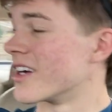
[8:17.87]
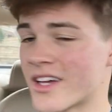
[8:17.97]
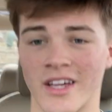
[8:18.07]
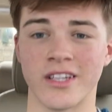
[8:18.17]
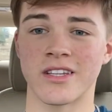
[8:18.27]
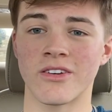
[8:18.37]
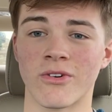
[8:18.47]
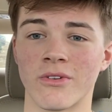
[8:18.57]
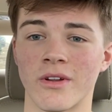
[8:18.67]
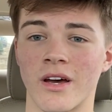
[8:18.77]
gonna head to the
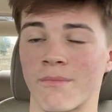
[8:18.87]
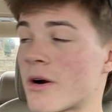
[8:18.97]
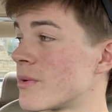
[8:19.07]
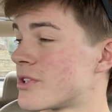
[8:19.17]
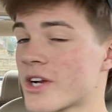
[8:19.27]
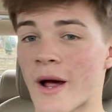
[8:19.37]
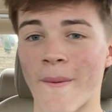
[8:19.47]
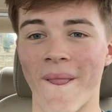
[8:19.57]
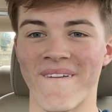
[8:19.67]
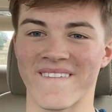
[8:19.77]
old
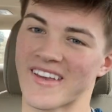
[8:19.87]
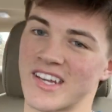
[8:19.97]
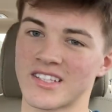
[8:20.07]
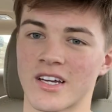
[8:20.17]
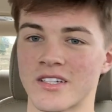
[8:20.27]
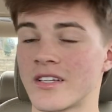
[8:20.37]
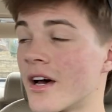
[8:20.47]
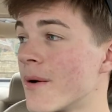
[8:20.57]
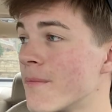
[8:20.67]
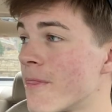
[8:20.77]
barbershop, get it touched
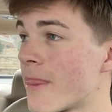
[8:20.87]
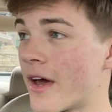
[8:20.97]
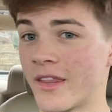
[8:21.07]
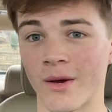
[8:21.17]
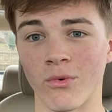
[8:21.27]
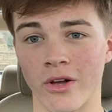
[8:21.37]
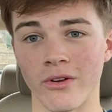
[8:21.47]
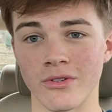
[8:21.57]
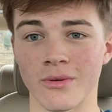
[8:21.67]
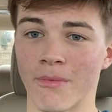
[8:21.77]
up, and then we'll go
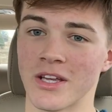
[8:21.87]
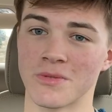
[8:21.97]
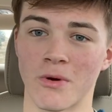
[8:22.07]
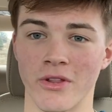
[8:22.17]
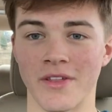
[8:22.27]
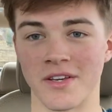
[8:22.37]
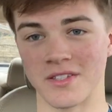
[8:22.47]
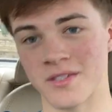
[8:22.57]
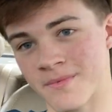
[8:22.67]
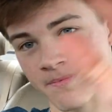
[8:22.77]
do some baseball things.